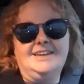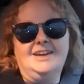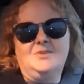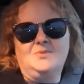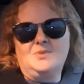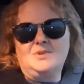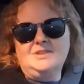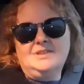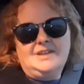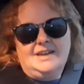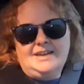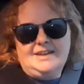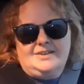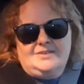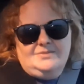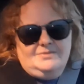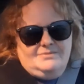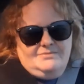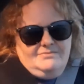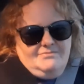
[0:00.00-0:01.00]
And we're like,
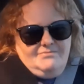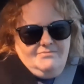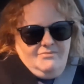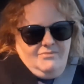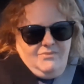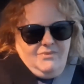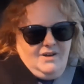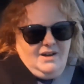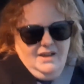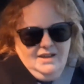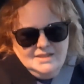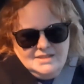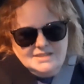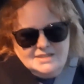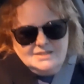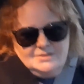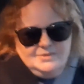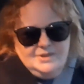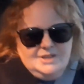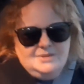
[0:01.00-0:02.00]
what?
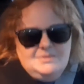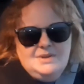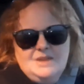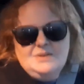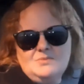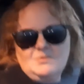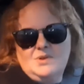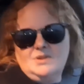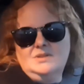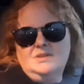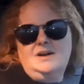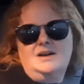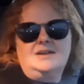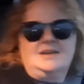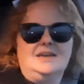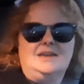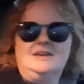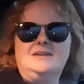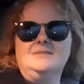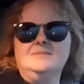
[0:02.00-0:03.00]
What do you mean we're
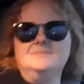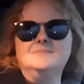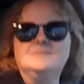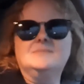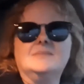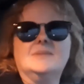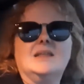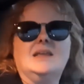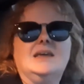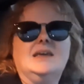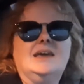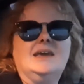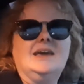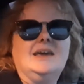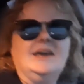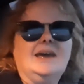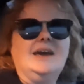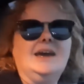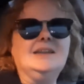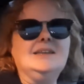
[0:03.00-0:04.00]
lucky?
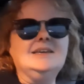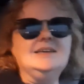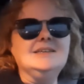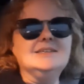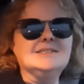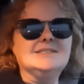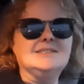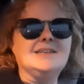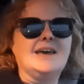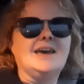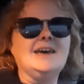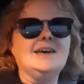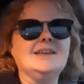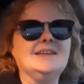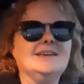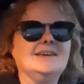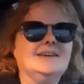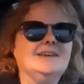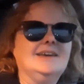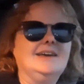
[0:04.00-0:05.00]
And he
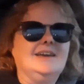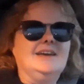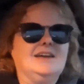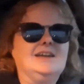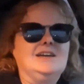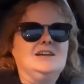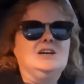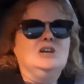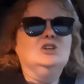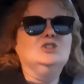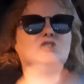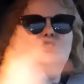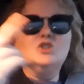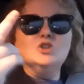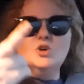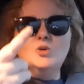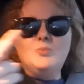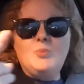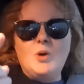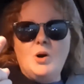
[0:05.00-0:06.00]
said
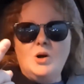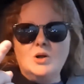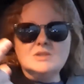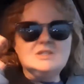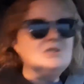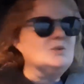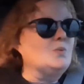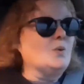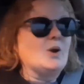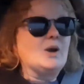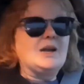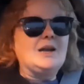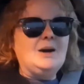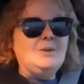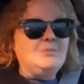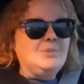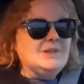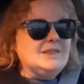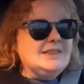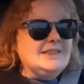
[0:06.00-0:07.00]
2 bolts were
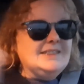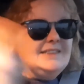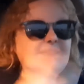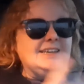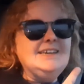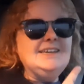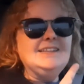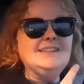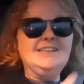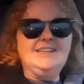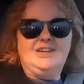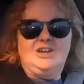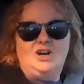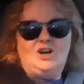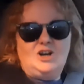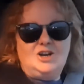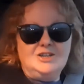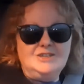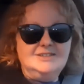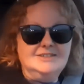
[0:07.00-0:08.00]
completely
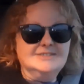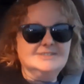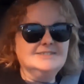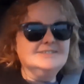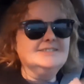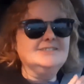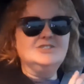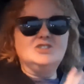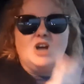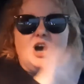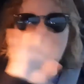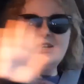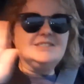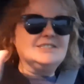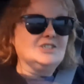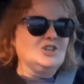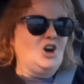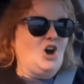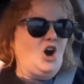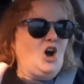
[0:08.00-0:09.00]
gone,
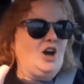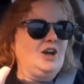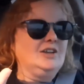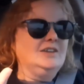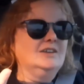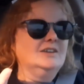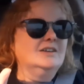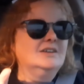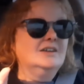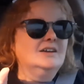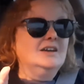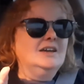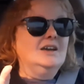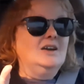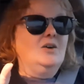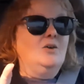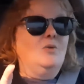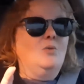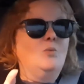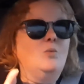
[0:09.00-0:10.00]
just gone.
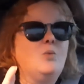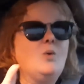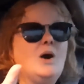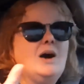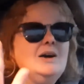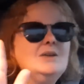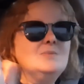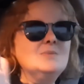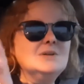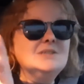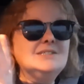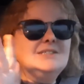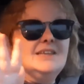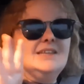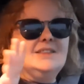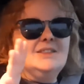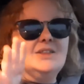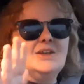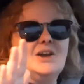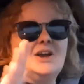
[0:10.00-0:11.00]
One was
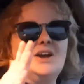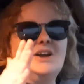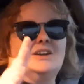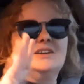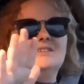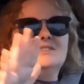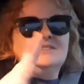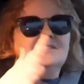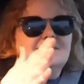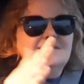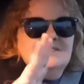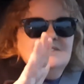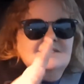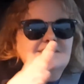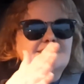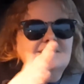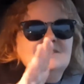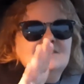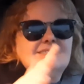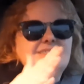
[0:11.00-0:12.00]
in there,
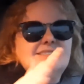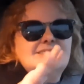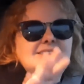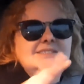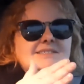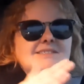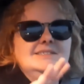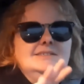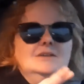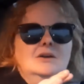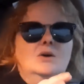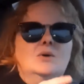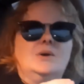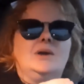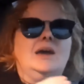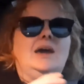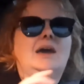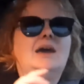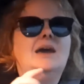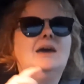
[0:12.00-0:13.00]

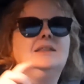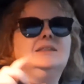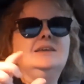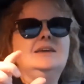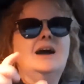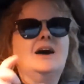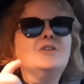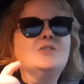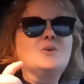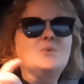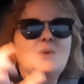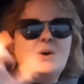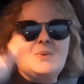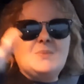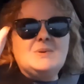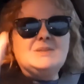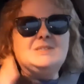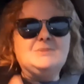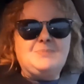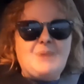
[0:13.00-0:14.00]
okay, and the other one
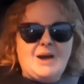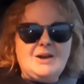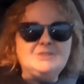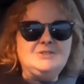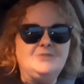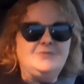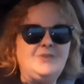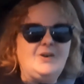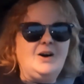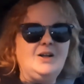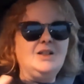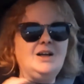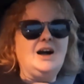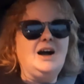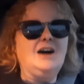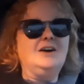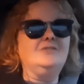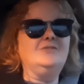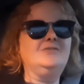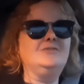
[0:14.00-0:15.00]
was about to fall off.